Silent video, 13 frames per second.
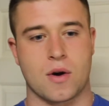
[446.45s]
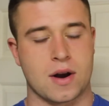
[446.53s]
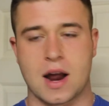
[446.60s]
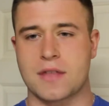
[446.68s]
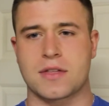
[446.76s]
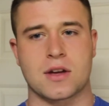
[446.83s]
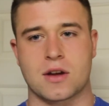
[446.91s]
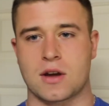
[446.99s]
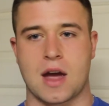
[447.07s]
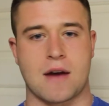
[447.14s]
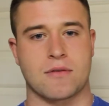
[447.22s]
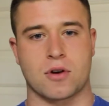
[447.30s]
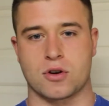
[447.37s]
Nothing
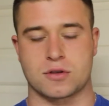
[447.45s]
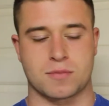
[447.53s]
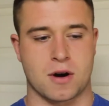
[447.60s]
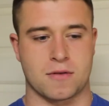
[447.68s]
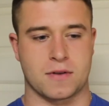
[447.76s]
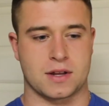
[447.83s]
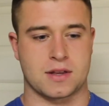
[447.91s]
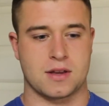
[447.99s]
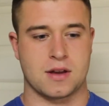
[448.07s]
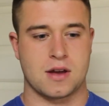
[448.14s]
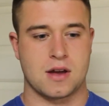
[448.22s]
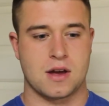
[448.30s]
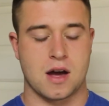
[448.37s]
ever goes perfect.
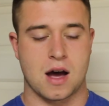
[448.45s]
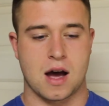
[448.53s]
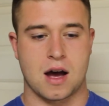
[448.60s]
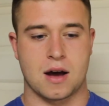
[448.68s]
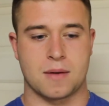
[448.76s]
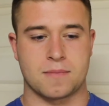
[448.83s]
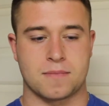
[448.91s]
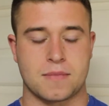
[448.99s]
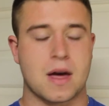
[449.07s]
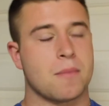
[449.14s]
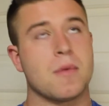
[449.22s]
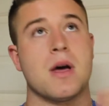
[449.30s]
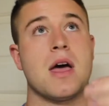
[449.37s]
No,
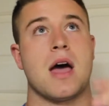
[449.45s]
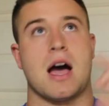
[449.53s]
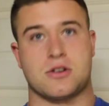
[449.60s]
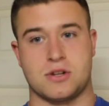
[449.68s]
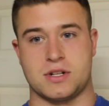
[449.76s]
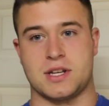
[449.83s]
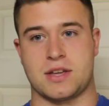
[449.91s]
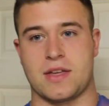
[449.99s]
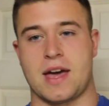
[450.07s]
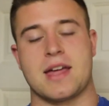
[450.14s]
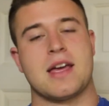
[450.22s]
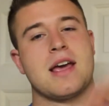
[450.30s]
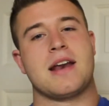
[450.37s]
I shouldn't say
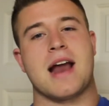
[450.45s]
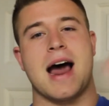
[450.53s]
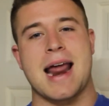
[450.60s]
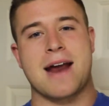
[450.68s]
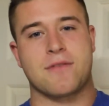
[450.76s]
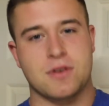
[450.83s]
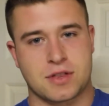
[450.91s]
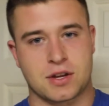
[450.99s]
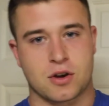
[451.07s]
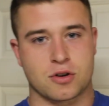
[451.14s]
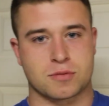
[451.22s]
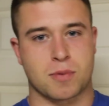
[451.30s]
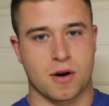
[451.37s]
that. Not everything
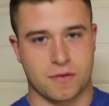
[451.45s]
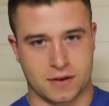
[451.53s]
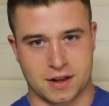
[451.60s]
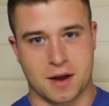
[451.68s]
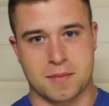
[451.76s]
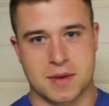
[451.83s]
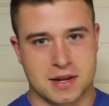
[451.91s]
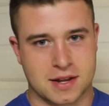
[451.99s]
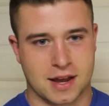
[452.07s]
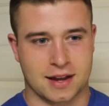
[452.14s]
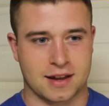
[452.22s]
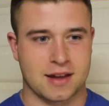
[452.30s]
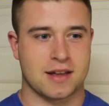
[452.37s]
goes perfect on meet
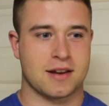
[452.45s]
day.